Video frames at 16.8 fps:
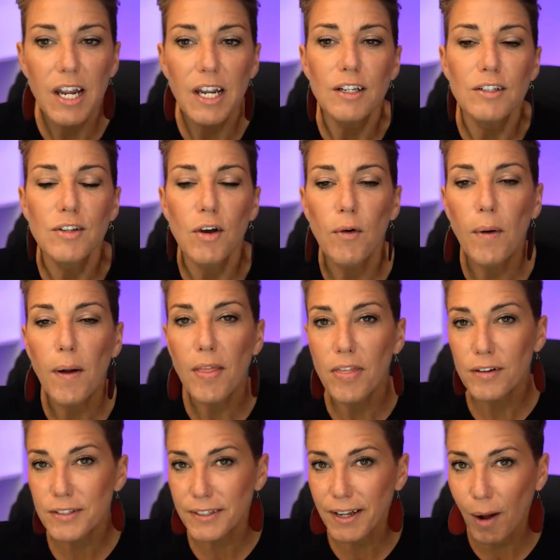So,
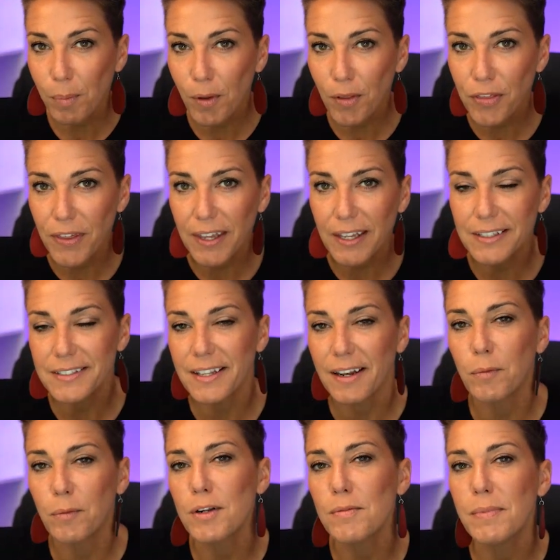there's a couple things that I
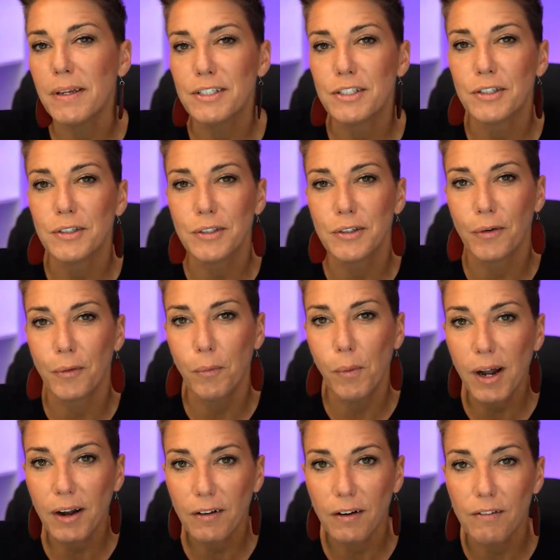want to make sure you're
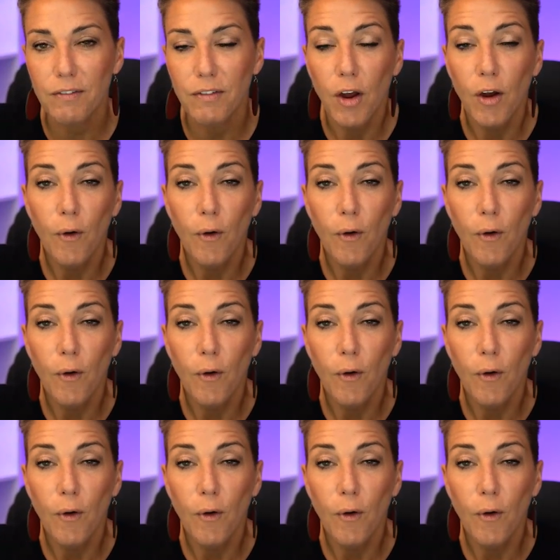aware of.